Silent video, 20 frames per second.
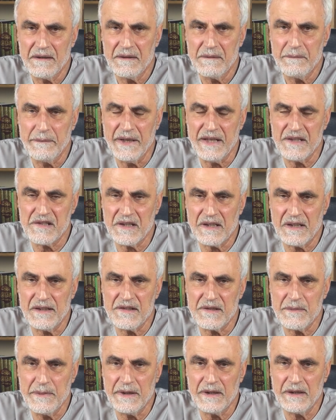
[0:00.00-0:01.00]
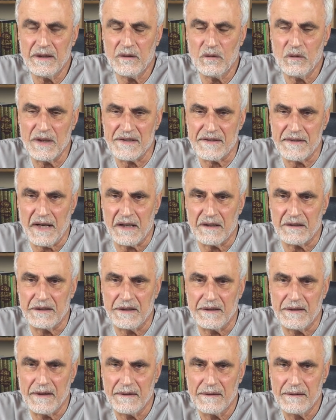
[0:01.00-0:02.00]
basically speaking, was the
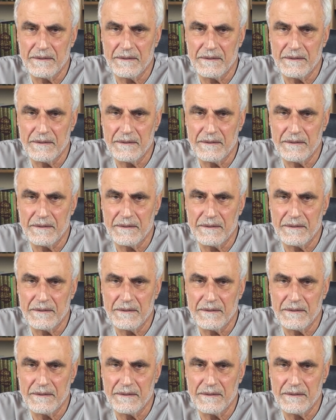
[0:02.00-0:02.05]
Aqeedah.